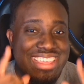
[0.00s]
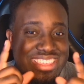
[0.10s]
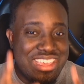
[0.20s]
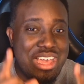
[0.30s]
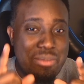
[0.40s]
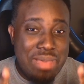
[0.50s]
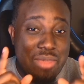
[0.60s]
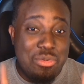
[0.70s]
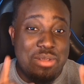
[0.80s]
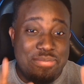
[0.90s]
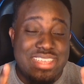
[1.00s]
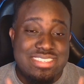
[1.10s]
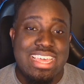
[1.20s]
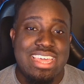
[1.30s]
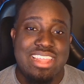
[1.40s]
y'all might want to fix
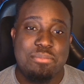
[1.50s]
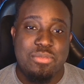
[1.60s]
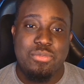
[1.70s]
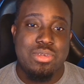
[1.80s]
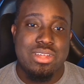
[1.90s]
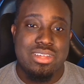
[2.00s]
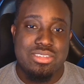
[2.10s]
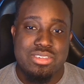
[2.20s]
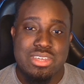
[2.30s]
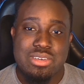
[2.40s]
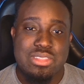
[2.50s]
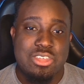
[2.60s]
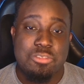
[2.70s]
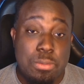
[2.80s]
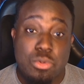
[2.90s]
that before, you know,
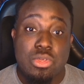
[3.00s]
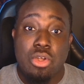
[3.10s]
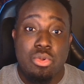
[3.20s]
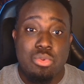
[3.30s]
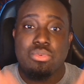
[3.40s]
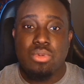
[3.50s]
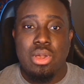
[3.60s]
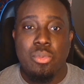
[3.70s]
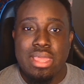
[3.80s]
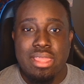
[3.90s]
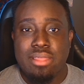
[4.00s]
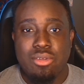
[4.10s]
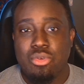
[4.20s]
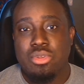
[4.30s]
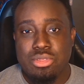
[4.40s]
those people go away
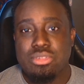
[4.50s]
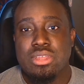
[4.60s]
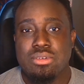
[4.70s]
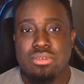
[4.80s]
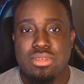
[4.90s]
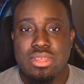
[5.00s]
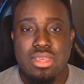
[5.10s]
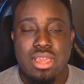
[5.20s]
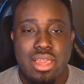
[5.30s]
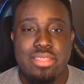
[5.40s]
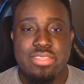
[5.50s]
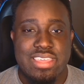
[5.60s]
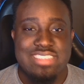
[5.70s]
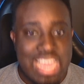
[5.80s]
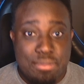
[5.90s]
or, you know, other
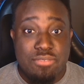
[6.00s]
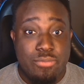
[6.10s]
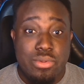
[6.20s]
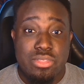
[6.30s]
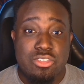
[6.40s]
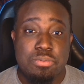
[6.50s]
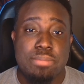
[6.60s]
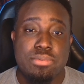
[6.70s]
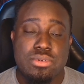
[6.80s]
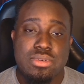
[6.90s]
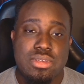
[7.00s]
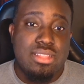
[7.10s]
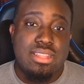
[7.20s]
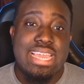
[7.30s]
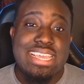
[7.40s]
things happen for those people.
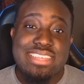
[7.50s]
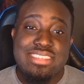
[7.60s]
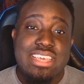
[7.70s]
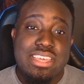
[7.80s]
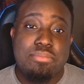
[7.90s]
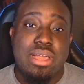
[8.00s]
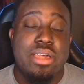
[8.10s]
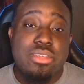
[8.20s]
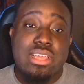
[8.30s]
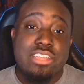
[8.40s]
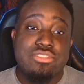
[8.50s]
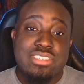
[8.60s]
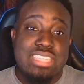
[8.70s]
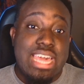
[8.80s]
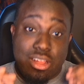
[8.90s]
Like I said, my other countries
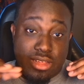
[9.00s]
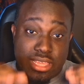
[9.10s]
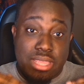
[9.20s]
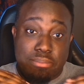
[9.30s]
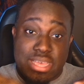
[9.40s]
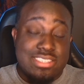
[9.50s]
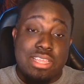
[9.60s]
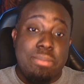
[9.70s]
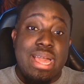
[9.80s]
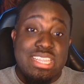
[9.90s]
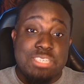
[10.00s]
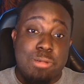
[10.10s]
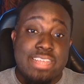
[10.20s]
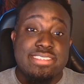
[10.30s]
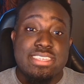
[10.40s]
that are getting messed up by this
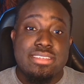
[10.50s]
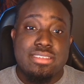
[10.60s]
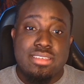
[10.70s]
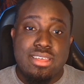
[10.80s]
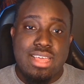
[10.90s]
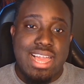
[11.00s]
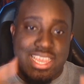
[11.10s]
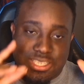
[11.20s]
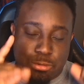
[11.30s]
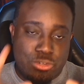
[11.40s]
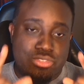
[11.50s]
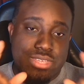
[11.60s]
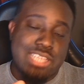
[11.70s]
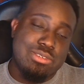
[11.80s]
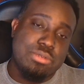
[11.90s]
pricing, I support you
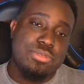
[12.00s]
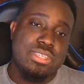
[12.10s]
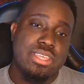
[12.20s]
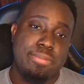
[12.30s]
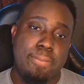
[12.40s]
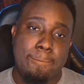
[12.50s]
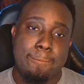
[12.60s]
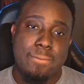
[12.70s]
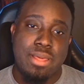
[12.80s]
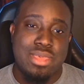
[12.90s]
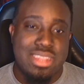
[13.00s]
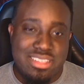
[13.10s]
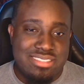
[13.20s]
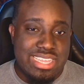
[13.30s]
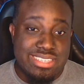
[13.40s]
guys 100%. I mean, it
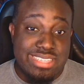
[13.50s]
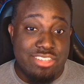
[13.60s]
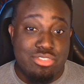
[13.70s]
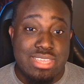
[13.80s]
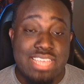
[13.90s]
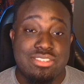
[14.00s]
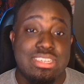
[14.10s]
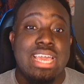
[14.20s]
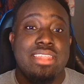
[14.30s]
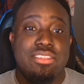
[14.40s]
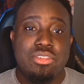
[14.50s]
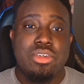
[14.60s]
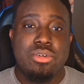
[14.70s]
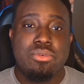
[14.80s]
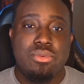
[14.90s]
sucks that you guys are not, you
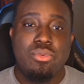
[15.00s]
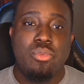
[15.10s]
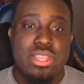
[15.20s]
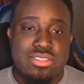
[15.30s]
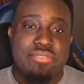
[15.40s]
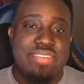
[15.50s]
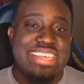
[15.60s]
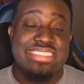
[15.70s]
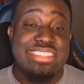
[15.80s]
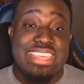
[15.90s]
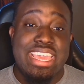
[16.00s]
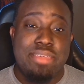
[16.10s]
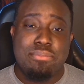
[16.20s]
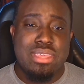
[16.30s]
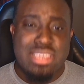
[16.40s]
know, wanting to invest in the
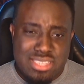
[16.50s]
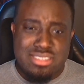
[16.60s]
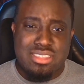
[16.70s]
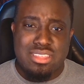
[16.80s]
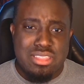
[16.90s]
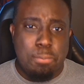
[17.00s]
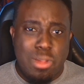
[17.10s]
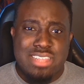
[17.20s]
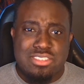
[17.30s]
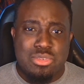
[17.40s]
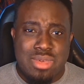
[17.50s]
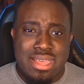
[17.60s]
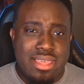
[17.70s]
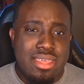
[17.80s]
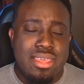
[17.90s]
game because the price is too
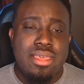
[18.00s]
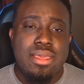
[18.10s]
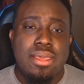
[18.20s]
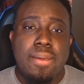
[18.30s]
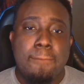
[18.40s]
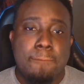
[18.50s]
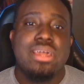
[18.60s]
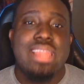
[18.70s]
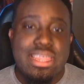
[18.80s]
high. But I